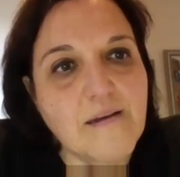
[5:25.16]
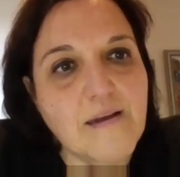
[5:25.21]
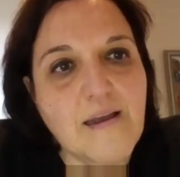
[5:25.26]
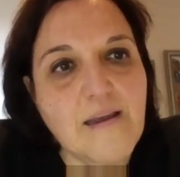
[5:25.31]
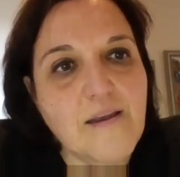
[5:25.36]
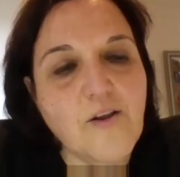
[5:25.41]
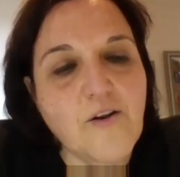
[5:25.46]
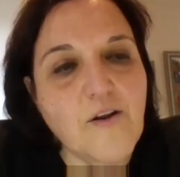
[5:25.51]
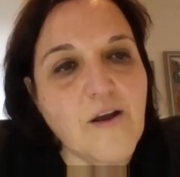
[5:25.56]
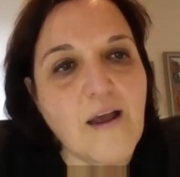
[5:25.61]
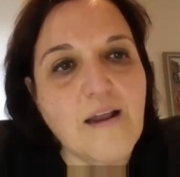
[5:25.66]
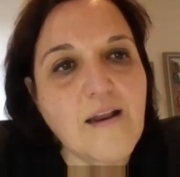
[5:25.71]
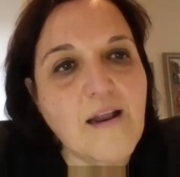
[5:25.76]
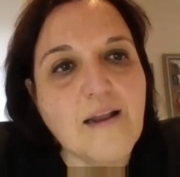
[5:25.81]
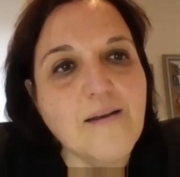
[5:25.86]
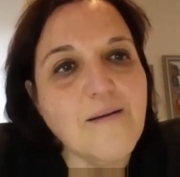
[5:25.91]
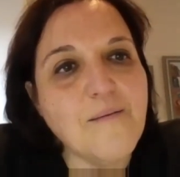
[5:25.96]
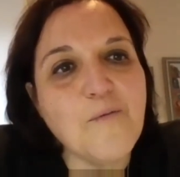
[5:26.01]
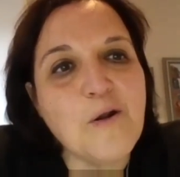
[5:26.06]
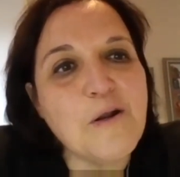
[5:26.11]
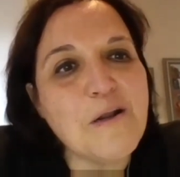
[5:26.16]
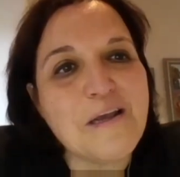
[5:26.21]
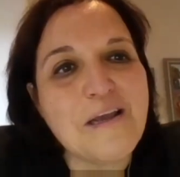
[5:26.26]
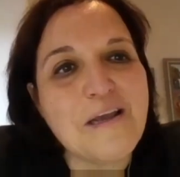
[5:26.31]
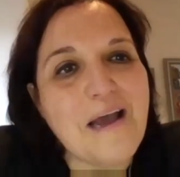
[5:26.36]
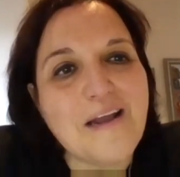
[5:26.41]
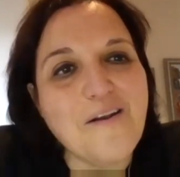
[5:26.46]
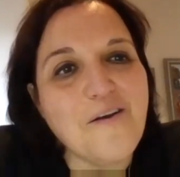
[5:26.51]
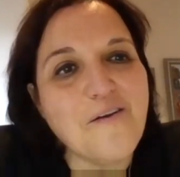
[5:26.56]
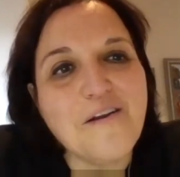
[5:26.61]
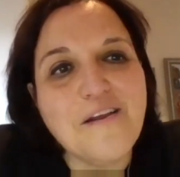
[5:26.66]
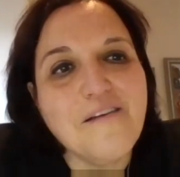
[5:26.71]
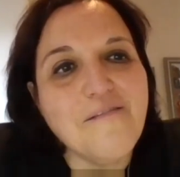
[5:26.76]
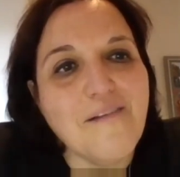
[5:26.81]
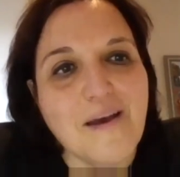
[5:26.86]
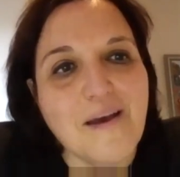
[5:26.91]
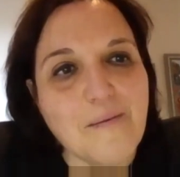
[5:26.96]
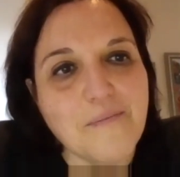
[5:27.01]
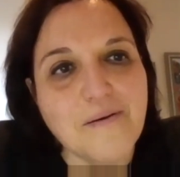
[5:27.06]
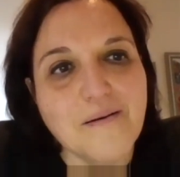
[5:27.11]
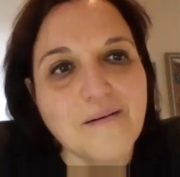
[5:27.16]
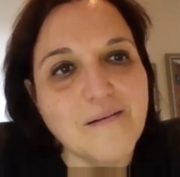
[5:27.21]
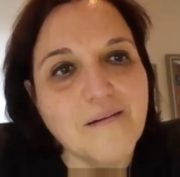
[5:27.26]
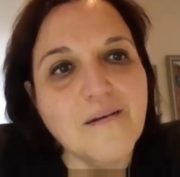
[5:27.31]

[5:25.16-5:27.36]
You know, I, I'm not a, I don't give up.